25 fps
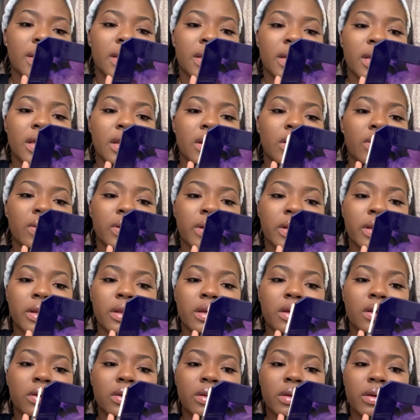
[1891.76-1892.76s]
You know, when you do
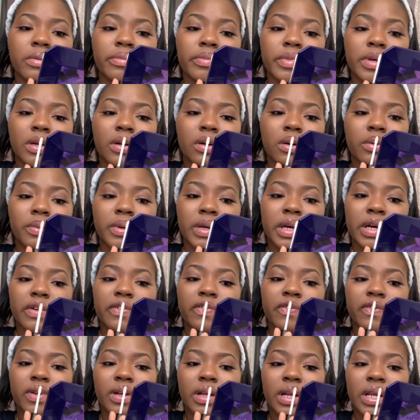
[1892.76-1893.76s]
the makeup, you
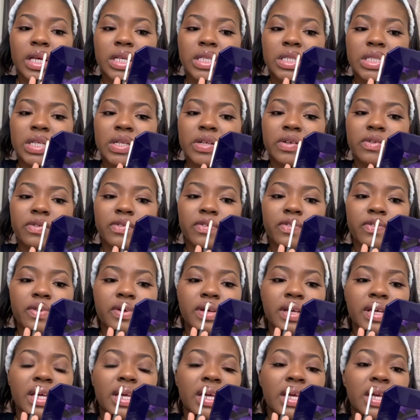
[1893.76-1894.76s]
feel yourself.
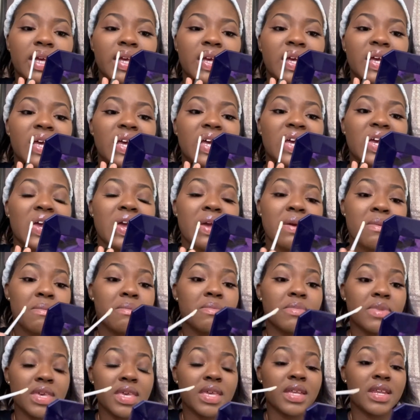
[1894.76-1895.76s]

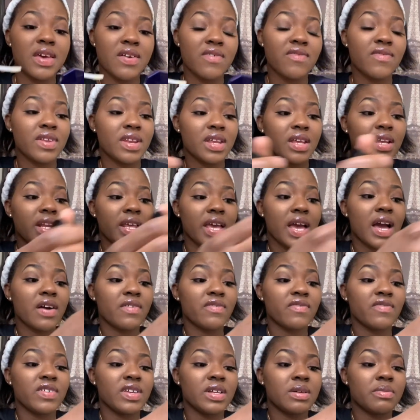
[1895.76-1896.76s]
Me, definitely, I
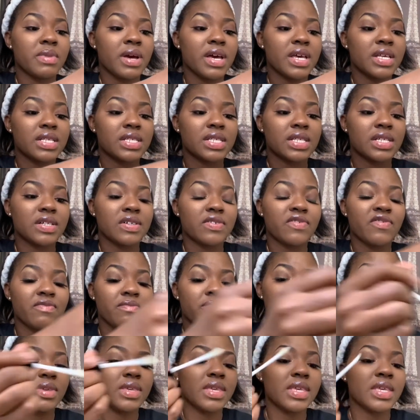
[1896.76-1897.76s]
feel myself.
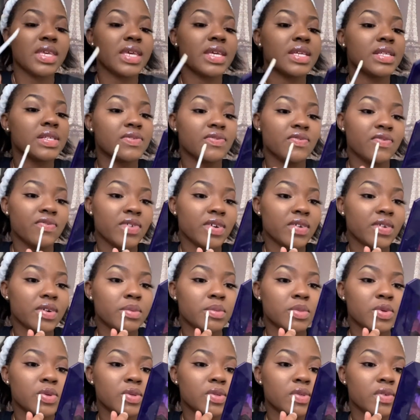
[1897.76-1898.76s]
Me is very
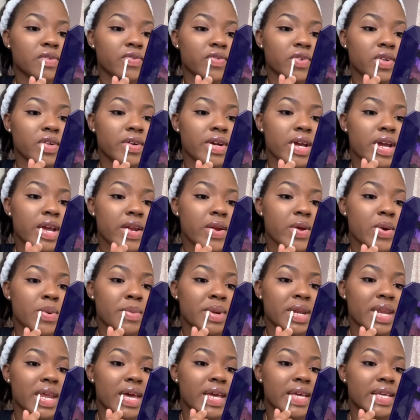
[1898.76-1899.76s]
beautiful right now. I'm
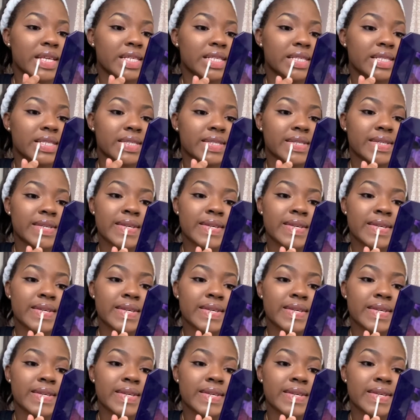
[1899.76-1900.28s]
nice.